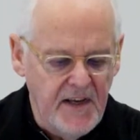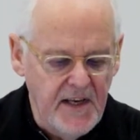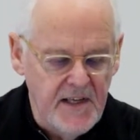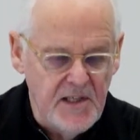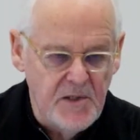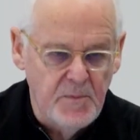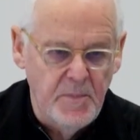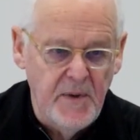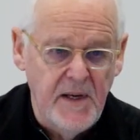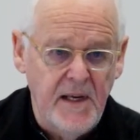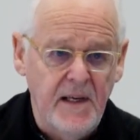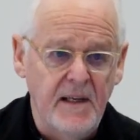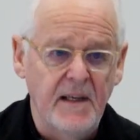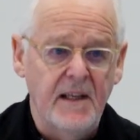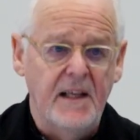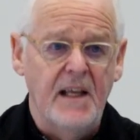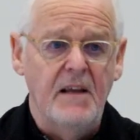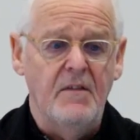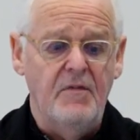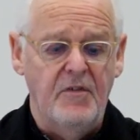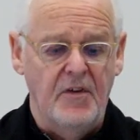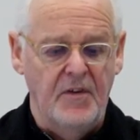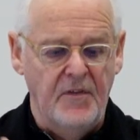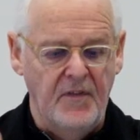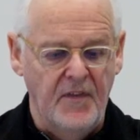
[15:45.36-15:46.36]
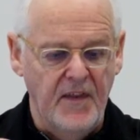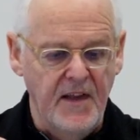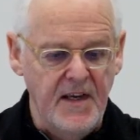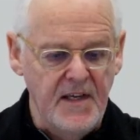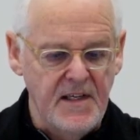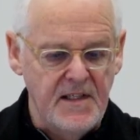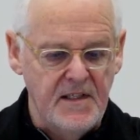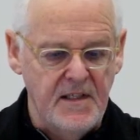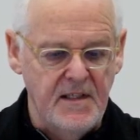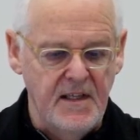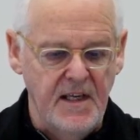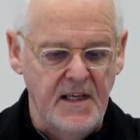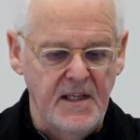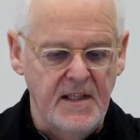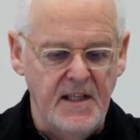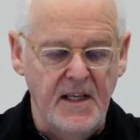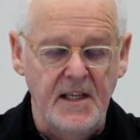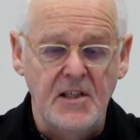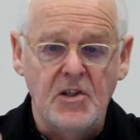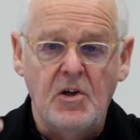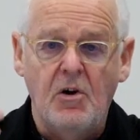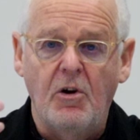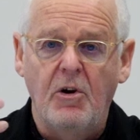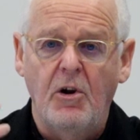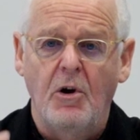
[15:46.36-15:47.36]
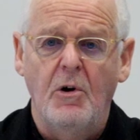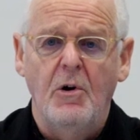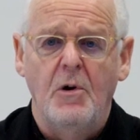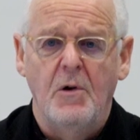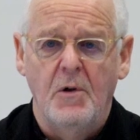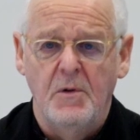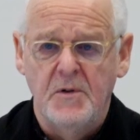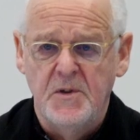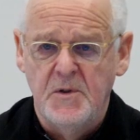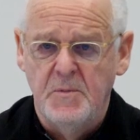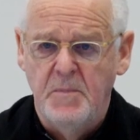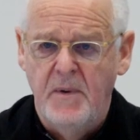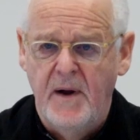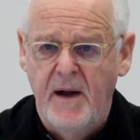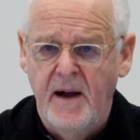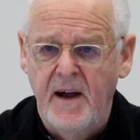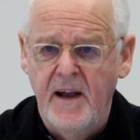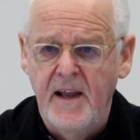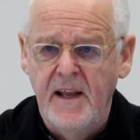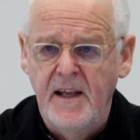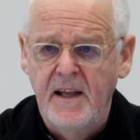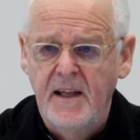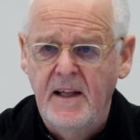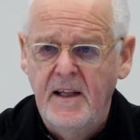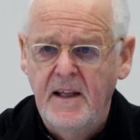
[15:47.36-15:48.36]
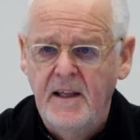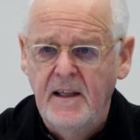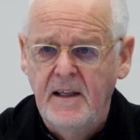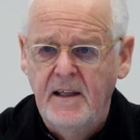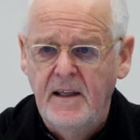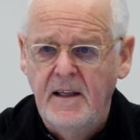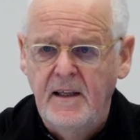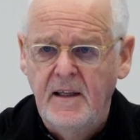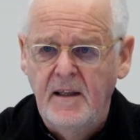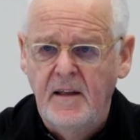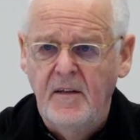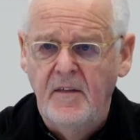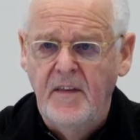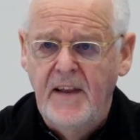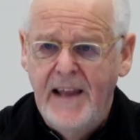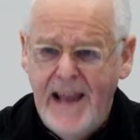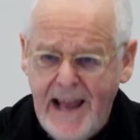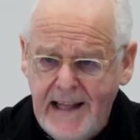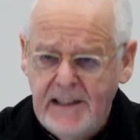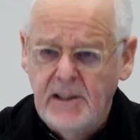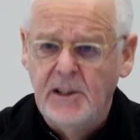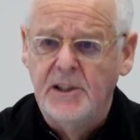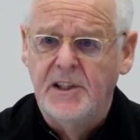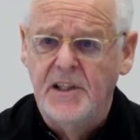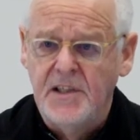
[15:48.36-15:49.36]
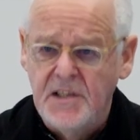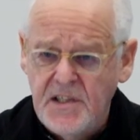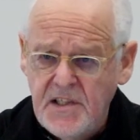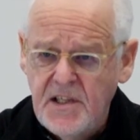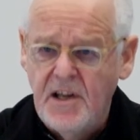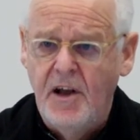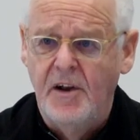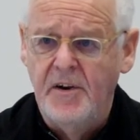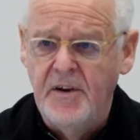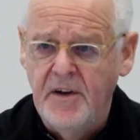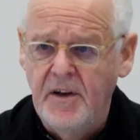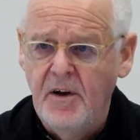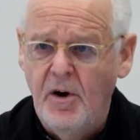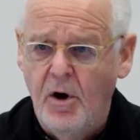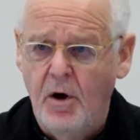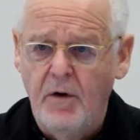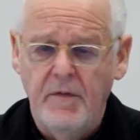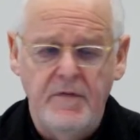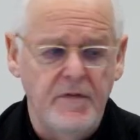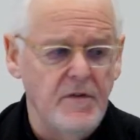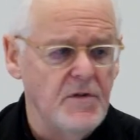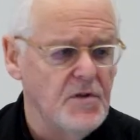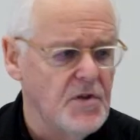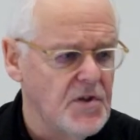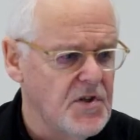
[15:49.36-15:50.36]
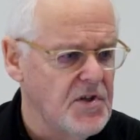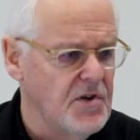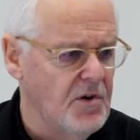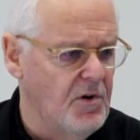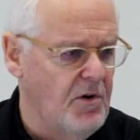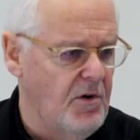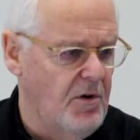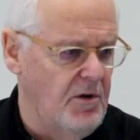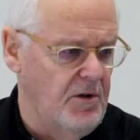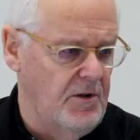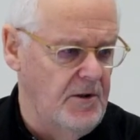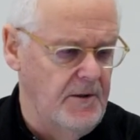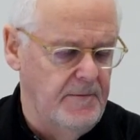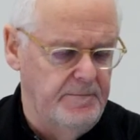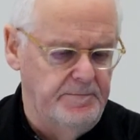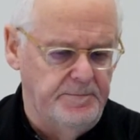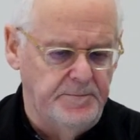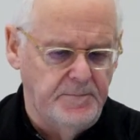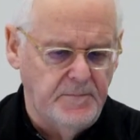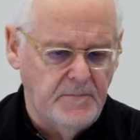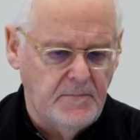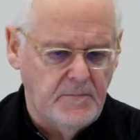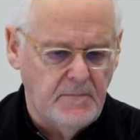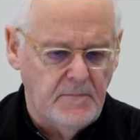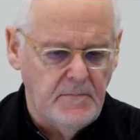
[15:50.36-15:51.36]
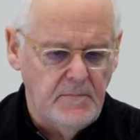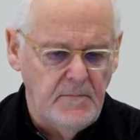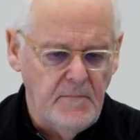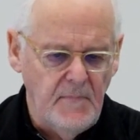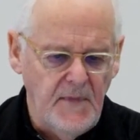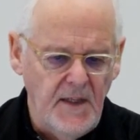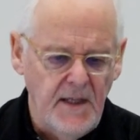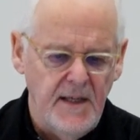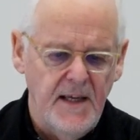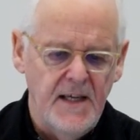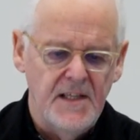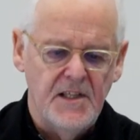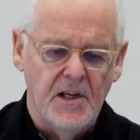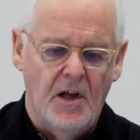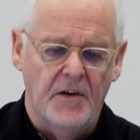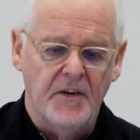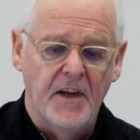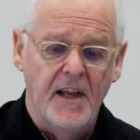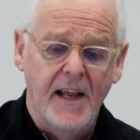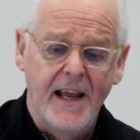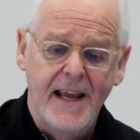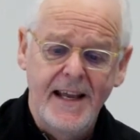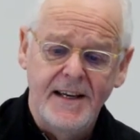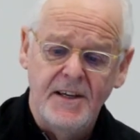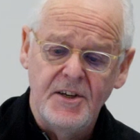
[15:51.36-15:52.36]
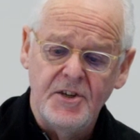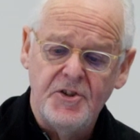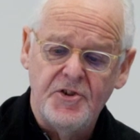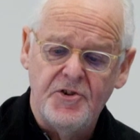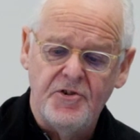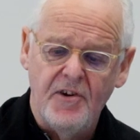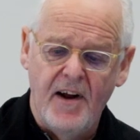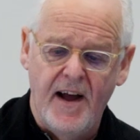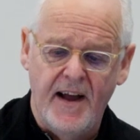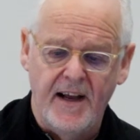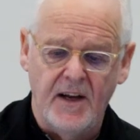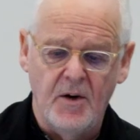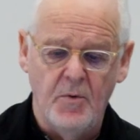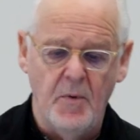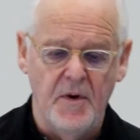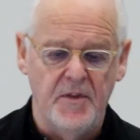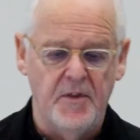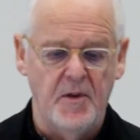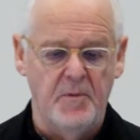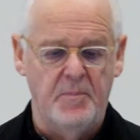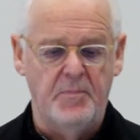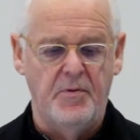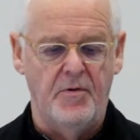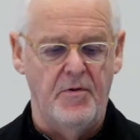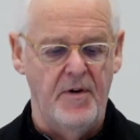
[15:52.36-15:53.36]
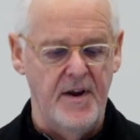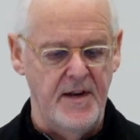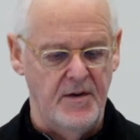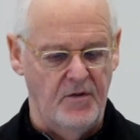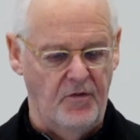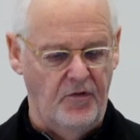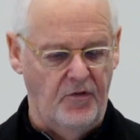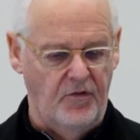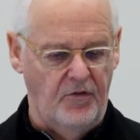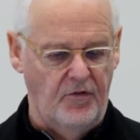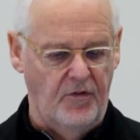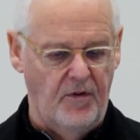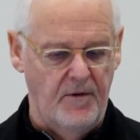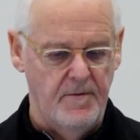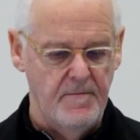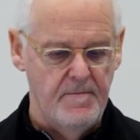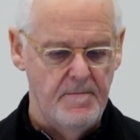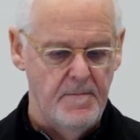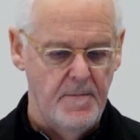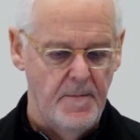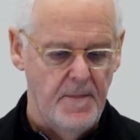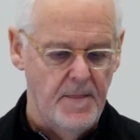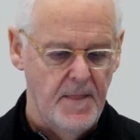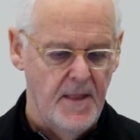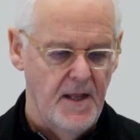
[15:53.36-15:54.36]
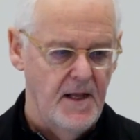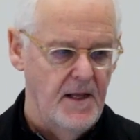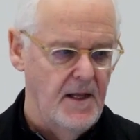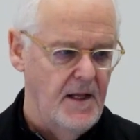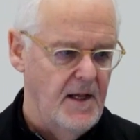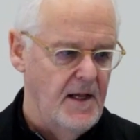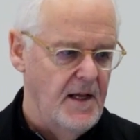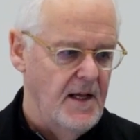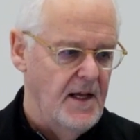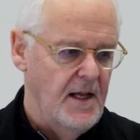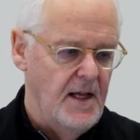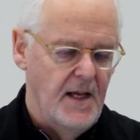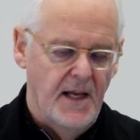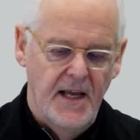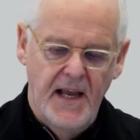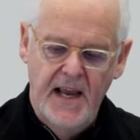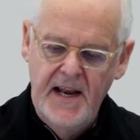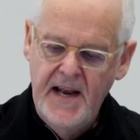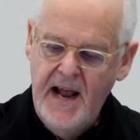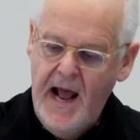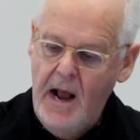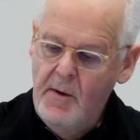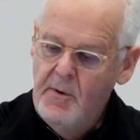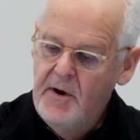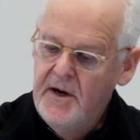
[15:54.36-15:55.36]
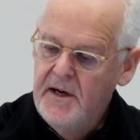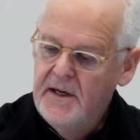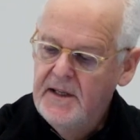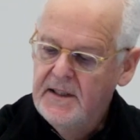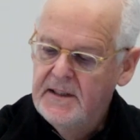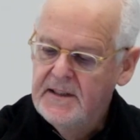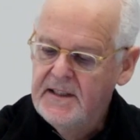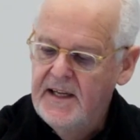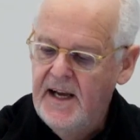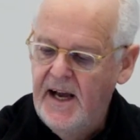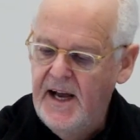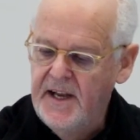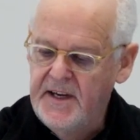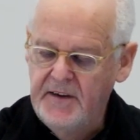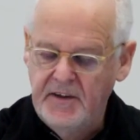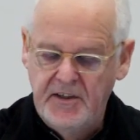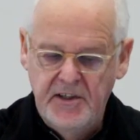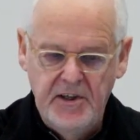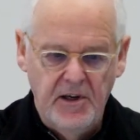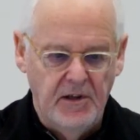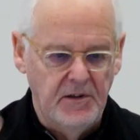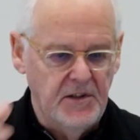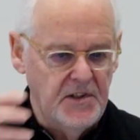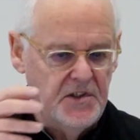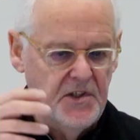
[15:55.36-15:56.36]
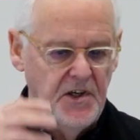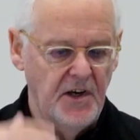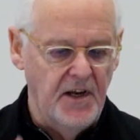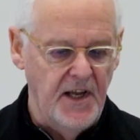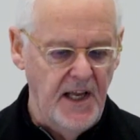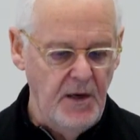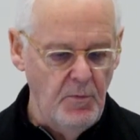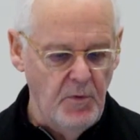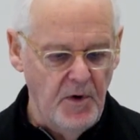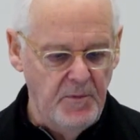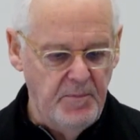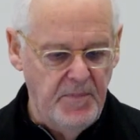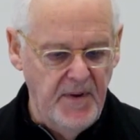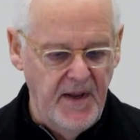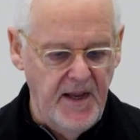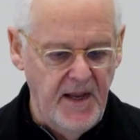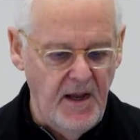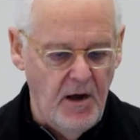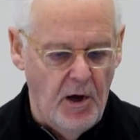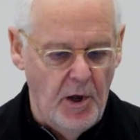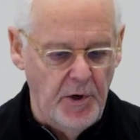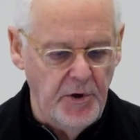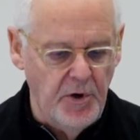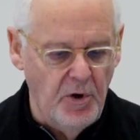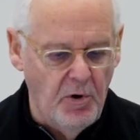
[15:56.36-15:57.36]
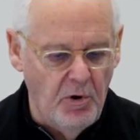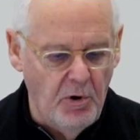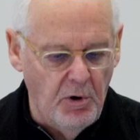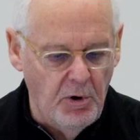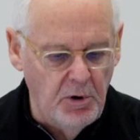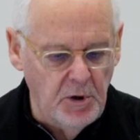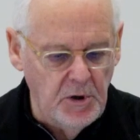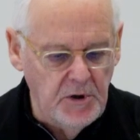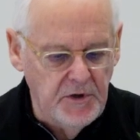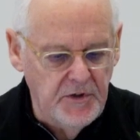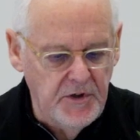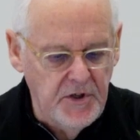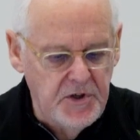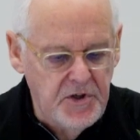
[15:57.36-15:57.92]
is being given these clothes by the elder son of Saul. He's in a track with the prince. In our kind of culture, he would be on all the